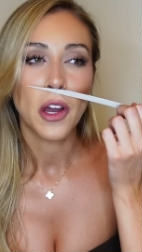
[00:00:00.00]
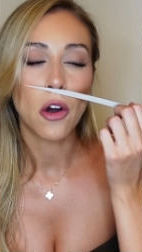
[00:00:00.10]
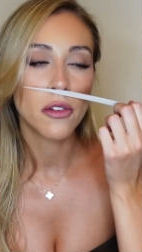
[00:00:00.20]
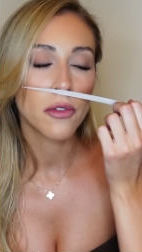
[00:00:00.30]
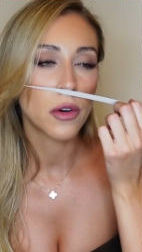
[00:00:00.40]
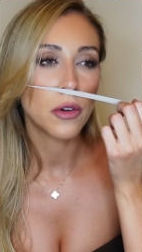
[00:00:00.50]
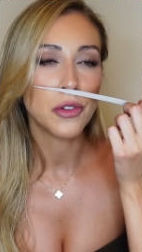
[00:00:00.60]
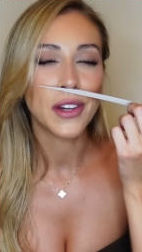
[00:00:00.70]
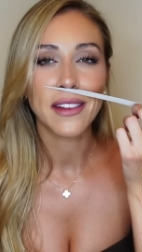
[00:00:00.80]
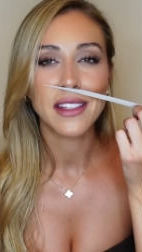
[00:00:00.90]
overall
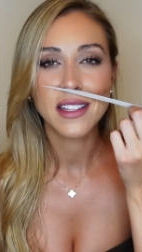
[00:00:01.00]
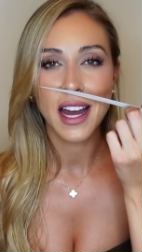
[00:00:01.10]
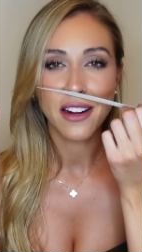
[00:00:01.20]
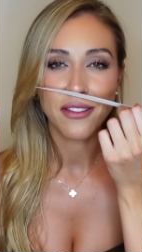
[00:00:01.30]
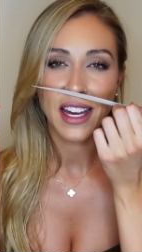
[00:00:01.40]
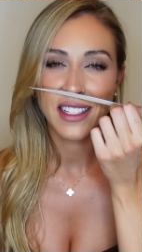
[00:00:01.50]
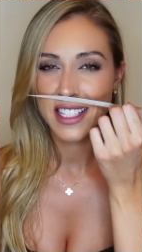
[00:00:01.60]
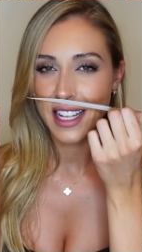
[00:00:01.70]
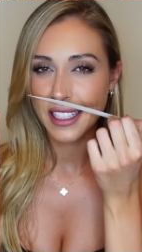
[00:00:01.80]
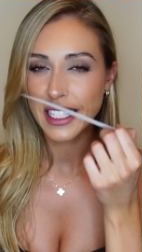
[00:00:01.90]
you get this kind of like
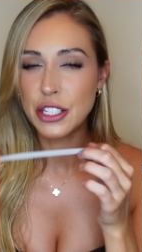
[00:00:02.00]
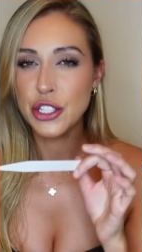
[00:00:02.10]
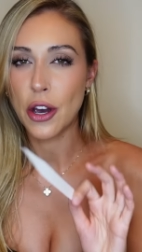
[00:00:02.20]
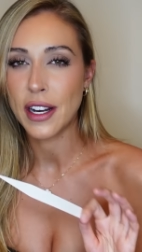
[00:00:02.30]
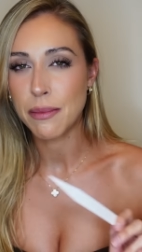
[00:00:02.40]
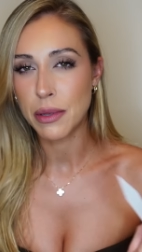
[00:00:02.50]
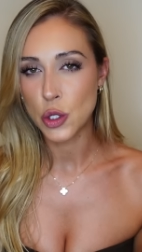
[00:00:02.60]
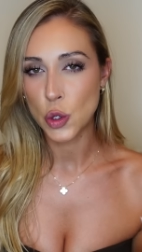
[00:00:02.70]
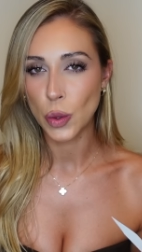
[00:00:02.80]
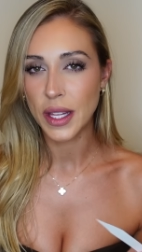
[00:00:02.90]
slightly dirty
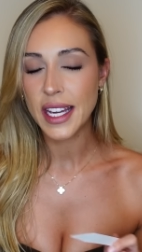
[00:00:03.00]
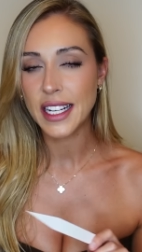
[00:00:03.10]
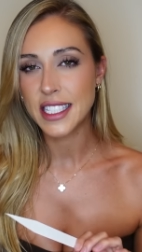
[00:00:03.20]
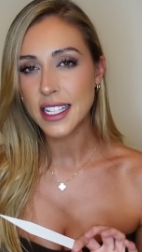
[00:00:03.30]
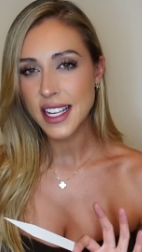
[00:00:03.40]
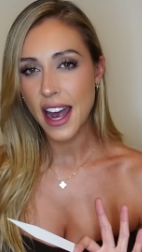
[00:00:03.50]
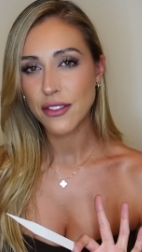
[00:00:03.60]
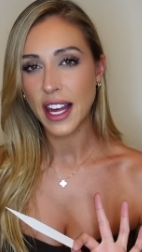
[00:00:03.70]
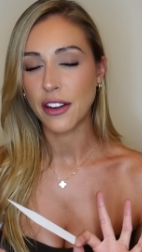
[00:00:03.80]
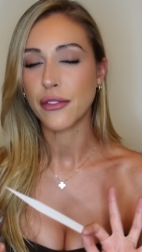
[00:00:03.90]
patchouli. It does have
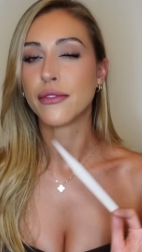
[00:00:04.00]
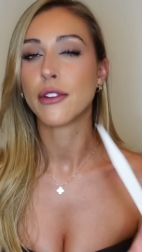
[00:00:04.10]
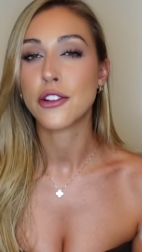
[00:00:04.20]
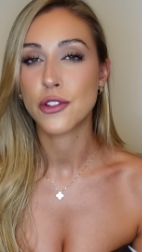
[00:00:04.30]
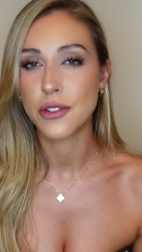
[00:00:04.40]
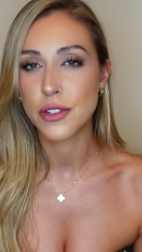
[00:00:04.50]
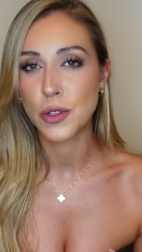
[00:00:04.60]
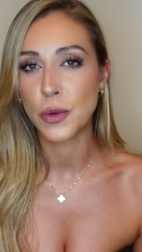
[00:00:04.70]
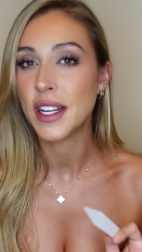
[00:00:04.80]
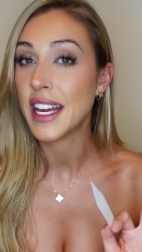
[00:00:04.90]
like a freshness
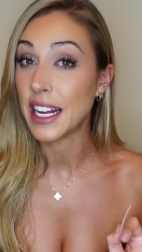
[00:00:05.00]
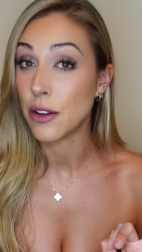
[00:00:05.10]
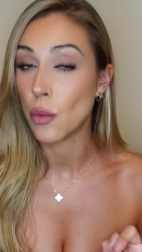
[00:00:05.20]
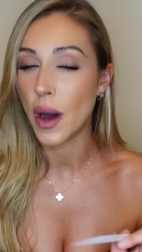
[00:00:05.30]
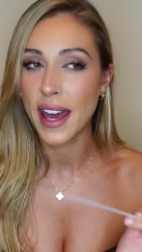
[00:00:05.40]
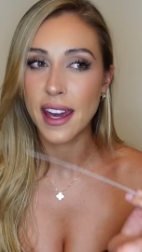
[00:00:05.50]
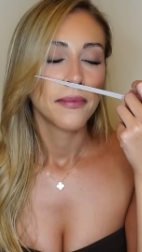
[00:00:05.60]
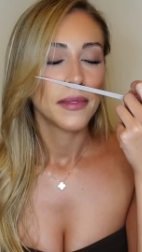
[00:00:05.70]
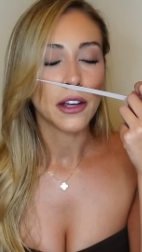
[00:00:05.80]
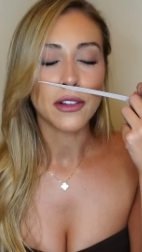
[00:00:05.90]
to it in a way.
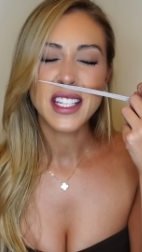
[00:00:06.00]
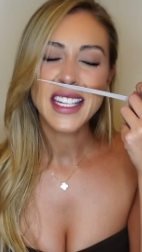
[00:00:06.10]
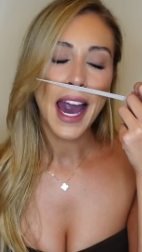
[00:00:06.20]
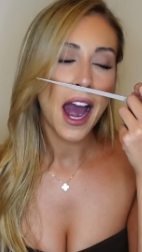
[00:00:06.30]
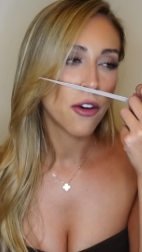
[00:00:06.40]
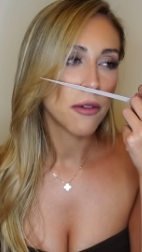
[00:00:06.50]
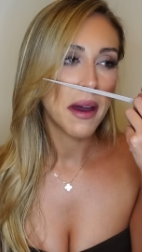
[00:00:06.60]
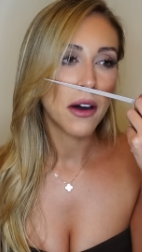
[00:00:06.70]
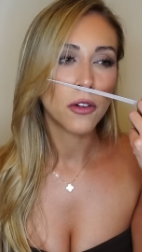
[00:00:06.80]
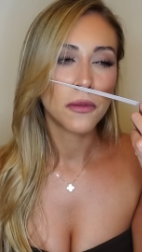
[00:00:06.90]
There is
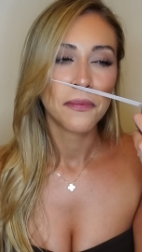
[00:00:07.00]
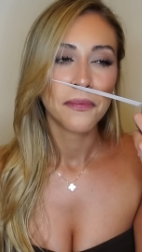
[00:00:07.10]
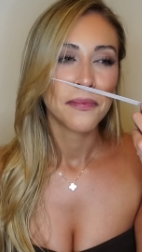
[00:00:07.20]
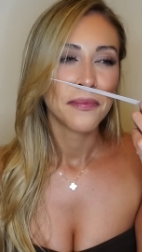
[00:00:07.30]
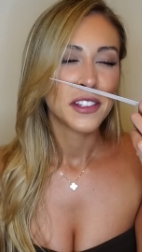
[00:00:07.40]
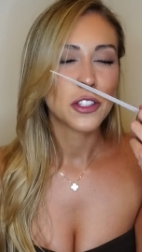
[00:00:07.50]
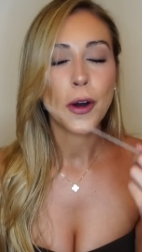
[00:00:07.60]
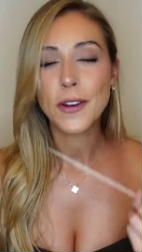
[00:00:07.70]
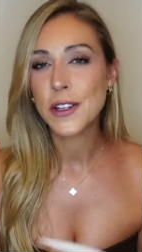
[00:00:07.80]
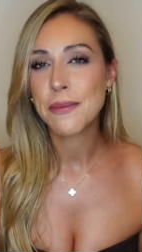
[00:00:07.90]
caramel,
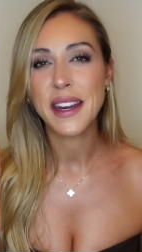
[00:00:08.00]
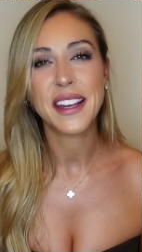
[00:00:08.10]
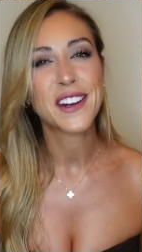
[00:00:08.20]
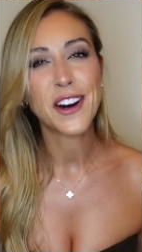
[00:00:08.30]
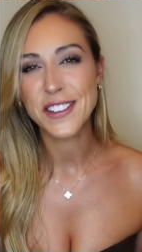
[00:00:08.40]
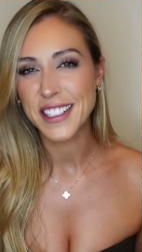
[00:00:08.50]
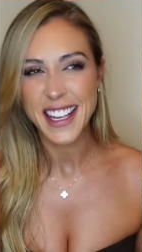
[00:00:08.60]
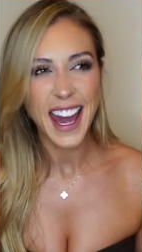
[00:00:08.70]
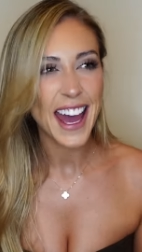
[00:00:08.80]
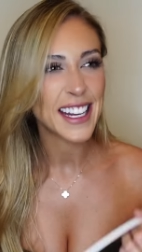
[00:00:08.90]
tonka bean, cotton
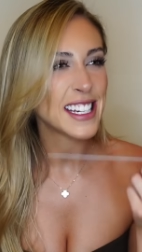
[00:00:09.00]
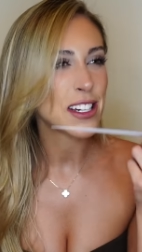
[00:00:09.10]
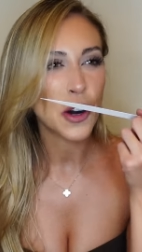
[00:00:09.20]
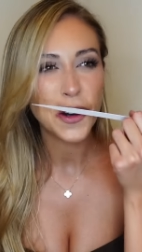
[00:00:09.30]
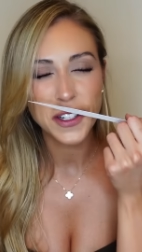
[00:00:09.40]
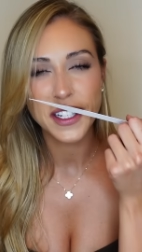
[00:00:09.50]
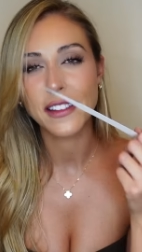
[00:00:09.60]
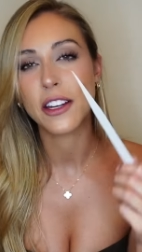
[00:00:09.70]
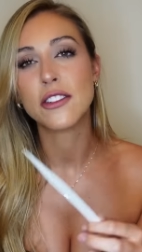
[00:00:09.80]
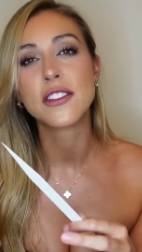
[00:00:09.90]
candy,
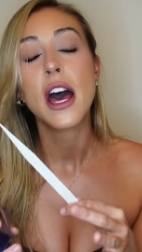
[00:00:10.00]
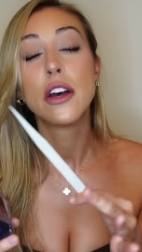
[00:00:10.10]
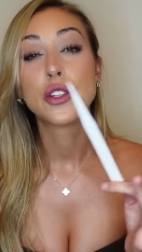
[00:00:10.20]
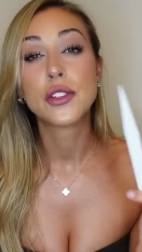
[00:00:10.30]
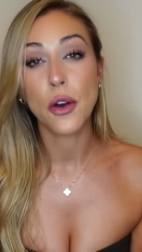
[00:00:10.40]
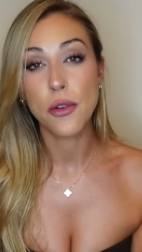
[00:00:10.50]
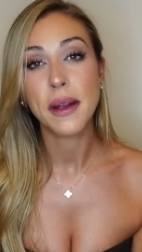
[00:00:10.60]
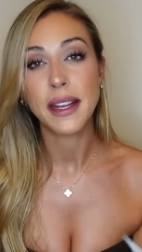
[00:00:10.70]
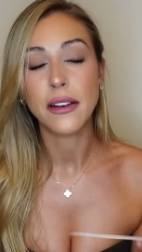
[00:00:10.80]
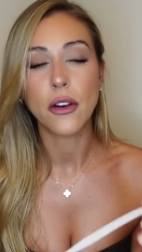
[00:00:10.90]
coconut. There is so
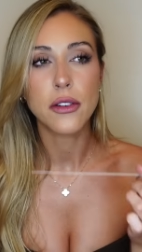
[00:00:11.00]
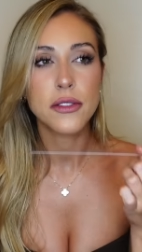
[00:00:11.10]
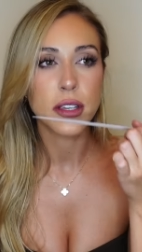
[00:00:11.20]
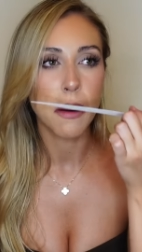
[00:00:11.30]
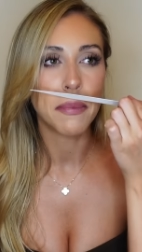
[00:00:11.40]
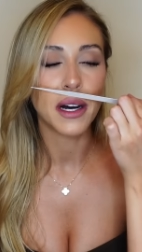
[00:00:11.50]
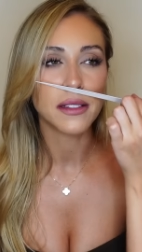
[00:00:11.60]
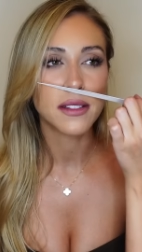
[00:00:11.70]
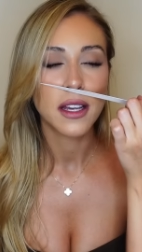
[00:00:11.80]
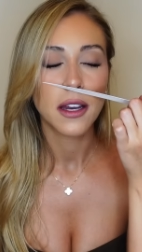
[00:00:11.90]
many notes,
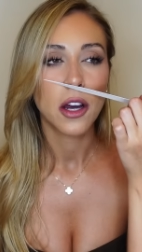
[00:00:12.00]
but